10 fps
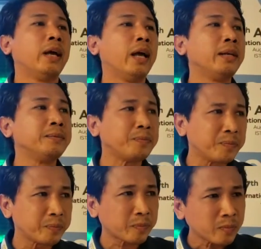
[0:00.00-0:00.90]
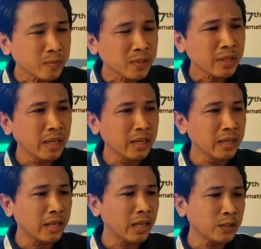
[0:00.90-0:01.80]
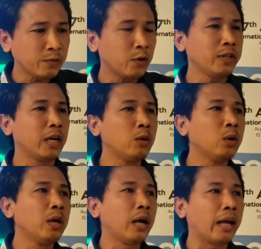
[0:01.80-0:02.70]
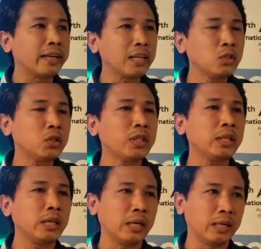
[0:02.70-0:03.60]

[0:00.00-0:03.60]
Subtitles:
And as for now, I can see